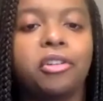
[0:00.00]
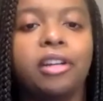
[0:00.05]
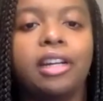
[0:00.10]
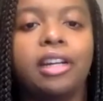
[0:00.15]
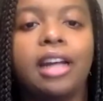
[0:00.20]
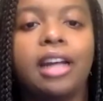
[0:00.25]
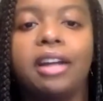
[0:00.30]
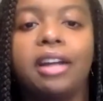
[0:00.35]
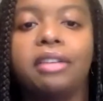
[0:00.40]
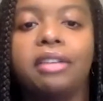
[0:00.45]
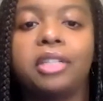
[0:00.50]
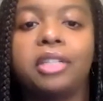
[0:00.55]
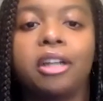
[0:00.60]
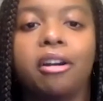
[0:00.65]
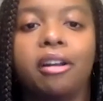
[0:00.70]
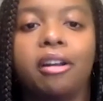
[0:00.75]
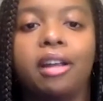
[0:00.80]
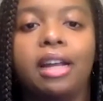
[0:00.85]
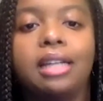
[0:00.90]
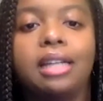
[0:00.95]
kind of
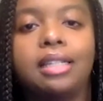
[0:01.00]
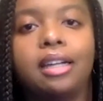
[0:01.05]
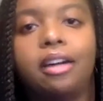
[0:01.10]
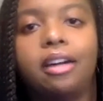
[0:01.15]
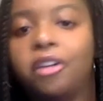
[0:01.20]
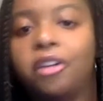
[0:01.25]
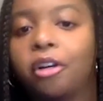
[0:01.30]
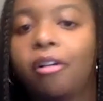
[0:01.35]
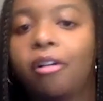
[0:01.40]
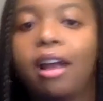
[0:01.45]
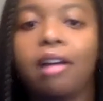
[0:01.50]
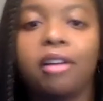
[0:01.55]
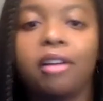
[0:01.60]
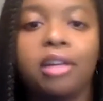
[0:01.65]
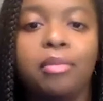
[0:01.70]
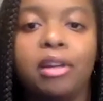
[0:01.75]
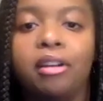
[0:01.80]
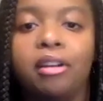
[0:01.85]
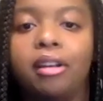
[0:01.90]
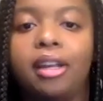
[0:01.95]
started as an underground
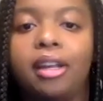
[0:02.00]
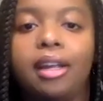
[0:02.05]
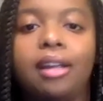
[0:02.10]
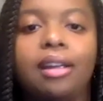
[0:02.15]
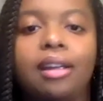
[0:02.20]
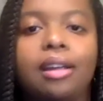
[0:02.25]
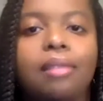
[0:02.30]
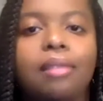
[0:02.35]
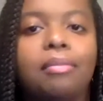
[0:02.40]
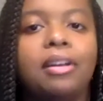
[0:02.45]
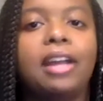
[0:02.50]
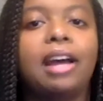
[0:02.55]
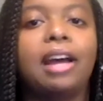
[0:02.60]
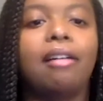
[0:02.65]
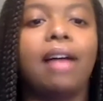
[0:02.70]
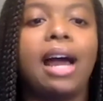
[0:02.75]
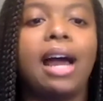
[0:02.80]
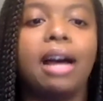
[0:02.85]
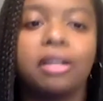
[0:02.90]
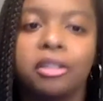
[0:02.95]
community, but
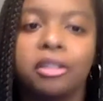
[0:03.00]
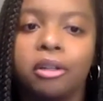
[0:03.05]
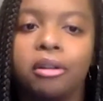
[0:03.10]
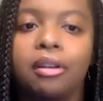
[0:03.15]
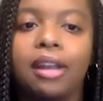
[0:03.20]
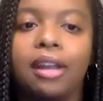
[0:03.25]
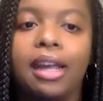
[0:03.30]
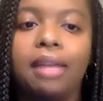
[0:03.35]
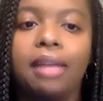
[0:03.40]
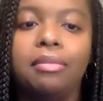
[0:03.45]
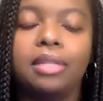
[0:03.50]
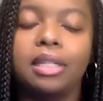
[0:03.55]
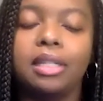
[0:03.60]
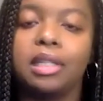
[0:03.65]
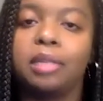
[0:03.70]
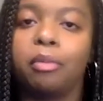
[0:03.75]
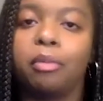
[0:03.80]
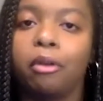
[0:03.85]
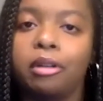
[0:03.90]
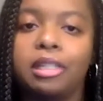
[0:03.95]
now household names
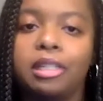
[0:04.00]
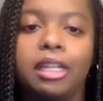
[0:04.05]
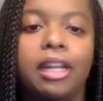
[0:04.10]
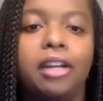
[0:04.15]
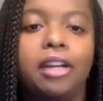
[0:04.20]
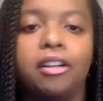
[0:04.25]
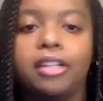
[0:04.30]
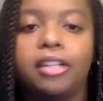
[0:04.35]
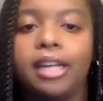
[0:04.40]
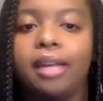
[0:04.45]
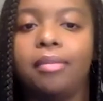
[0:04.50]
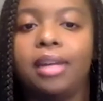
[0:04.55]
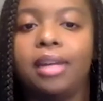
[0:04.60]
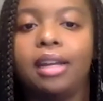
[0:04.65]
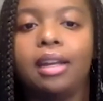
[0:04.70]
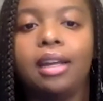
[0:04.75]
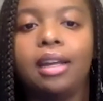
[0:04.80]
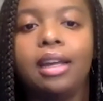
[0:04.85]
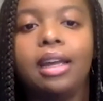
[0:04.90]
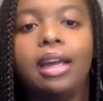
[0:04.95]
in sports and
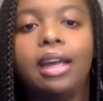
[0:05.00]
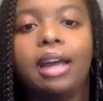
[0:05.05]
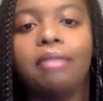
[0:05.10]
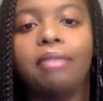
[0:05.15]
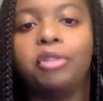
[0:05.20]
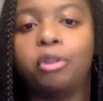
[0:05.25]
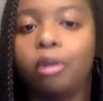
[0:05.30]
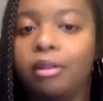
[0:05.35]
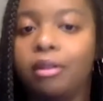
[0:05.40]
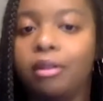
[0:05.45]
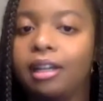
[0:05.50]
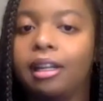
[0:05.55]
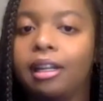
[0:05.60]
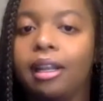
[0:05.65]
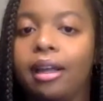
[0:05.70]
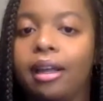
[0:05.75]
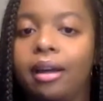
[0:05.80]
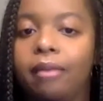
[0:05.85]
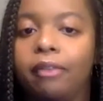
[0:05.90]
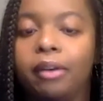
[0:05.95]
entertainment have joined the
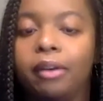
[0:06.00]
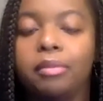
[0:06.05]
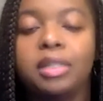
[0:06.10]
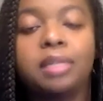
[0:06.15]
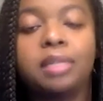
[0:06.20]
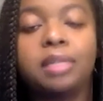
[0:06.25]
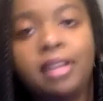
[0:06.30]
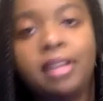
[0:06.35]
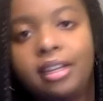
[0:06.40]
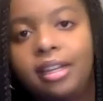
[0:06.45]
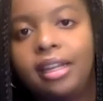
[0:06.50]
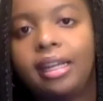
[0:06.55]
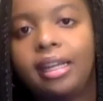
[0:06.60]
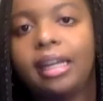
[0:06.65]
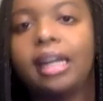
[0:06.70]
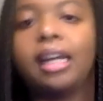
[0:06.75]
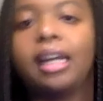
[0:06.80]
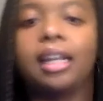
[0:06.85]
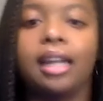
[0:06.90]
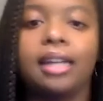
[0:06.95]
club from spending
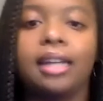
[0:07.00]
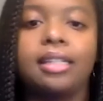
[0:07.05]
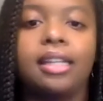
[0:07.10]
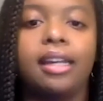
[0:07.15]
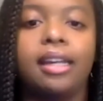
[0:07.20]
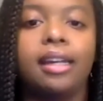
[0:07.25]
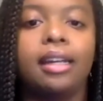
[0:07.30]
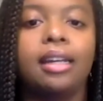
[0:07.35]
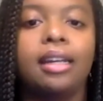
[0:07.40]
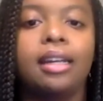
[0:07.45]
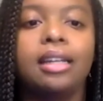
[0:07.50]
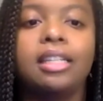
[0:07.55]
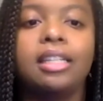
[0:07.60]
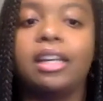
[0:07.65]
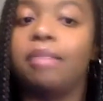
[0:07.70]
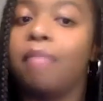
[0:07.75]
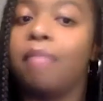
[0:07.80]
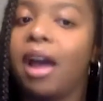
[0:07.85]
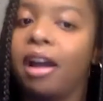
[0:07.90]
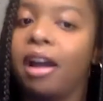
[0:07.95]
and collecting
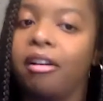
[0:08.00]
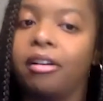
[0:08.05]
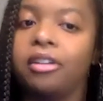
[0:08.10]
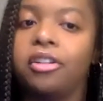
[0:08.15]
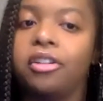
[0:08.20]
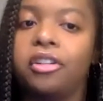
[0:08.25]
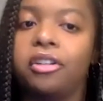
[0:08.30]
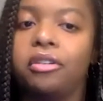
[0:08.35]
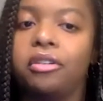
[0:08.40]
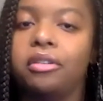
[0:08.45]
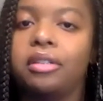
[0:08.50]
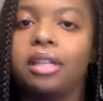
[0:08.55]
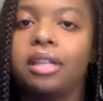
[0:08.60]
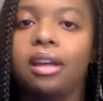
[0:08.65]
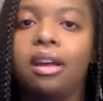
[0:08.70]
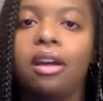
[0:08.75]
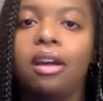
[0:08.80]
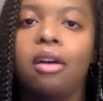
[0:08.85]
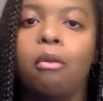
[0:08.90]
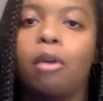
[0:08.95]
to admiring shoes.
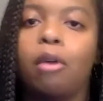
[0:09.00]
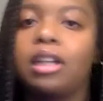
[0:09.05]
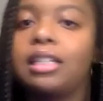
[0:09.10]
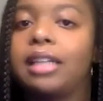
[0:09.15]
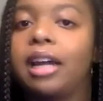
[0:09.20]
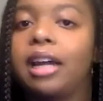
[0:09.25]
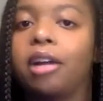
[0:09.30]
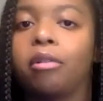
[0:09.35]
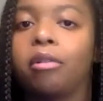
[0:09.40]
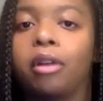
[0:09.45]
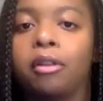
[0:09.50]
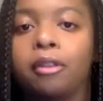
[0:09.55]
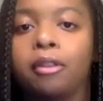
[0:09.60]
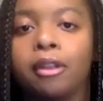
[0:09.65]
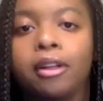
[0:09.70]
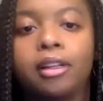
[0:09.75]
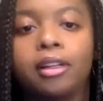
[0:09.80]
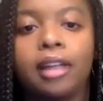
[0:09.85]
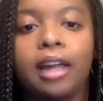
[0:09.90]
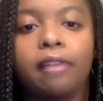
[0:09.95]
What does that growth
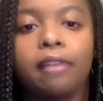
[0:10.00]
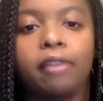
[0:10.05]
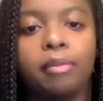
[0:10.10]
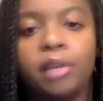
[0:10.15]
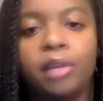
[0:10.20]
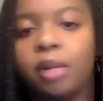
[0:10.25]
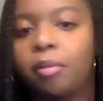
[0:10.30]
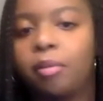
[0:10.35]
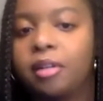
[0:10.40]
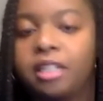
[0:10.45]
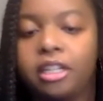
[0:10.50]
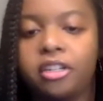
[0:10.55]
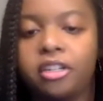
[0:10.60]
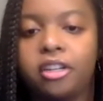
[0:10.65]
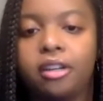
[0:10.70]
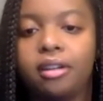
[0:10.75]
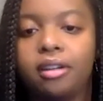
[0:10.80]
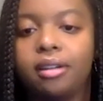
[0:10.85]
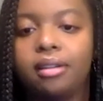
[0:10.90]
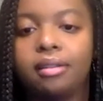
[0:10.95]
look like from your
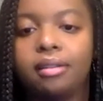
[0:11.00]
position?